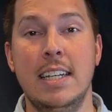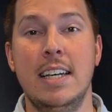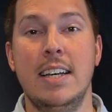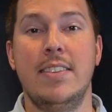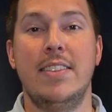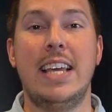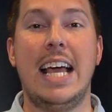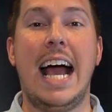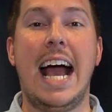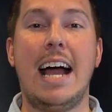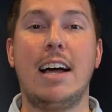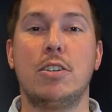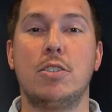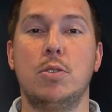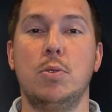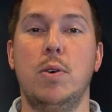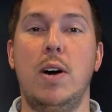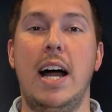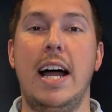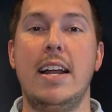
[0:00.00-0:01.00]
The
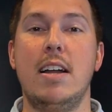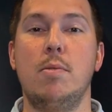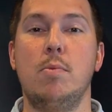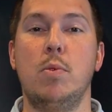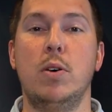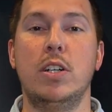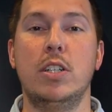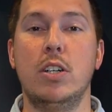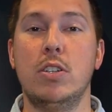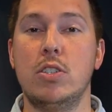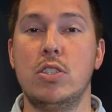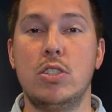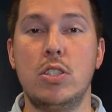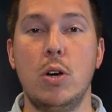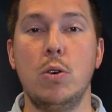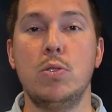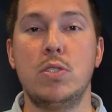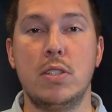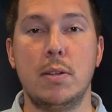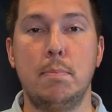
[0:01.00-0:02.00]
actual item where you're
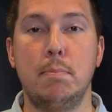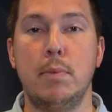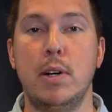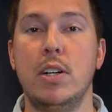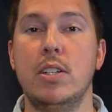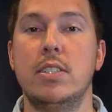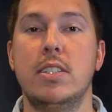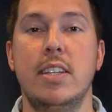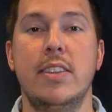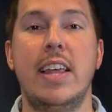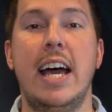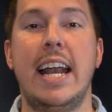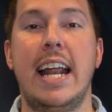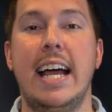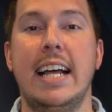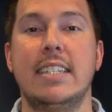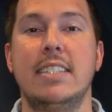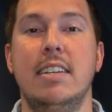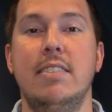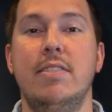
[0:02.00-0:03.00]
so submersed in that
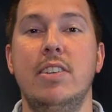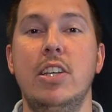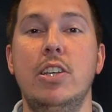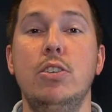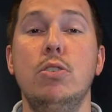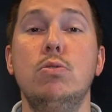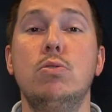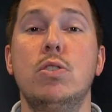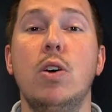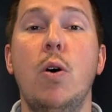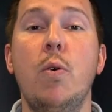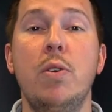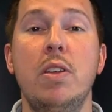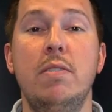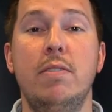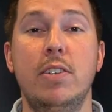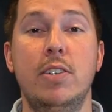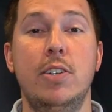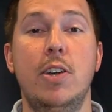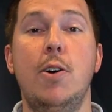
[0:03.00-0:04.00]
activity, you don't
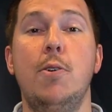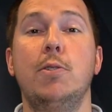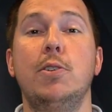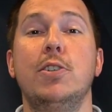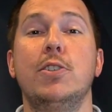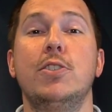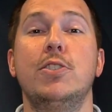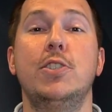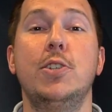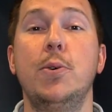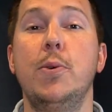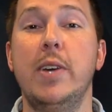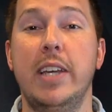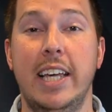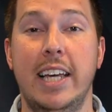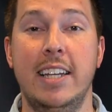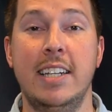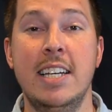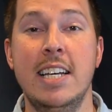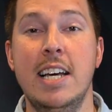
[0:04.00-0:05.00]
even know you're doing
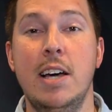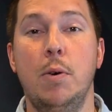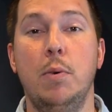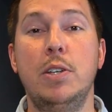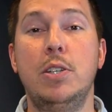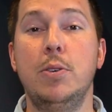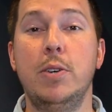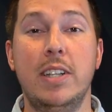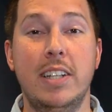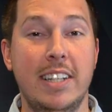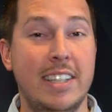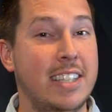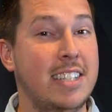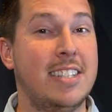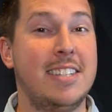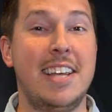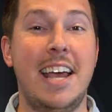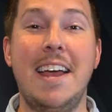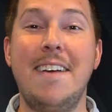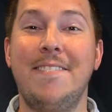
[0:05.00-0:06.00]
it. We do it the
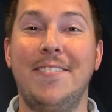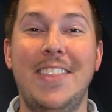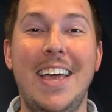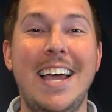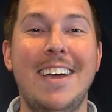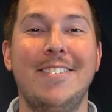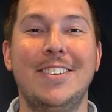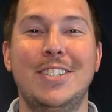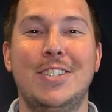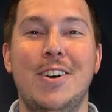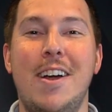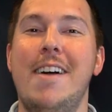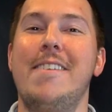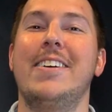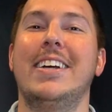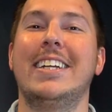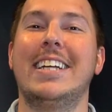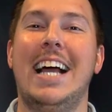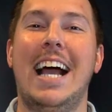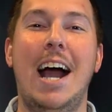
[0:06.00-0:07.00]
same thing with
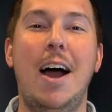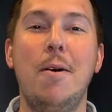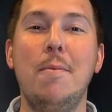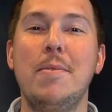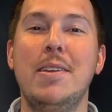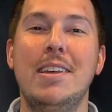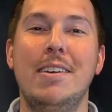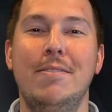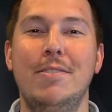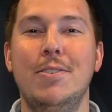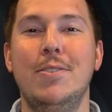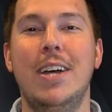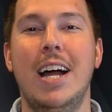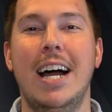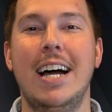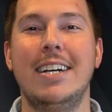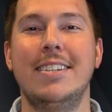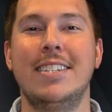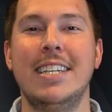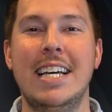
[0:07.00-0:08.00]
driving. How many of you
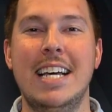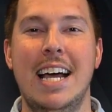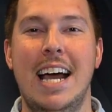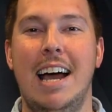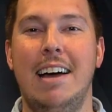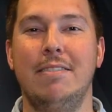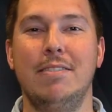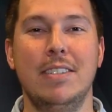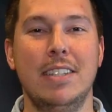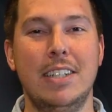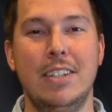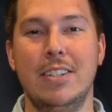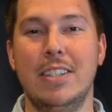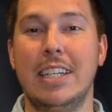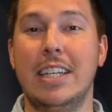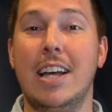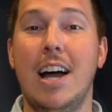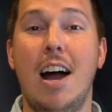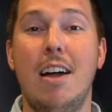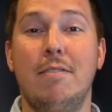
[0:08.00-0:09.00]
guys have literally
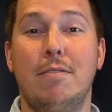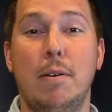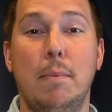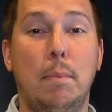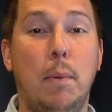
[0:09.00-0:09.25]
gone from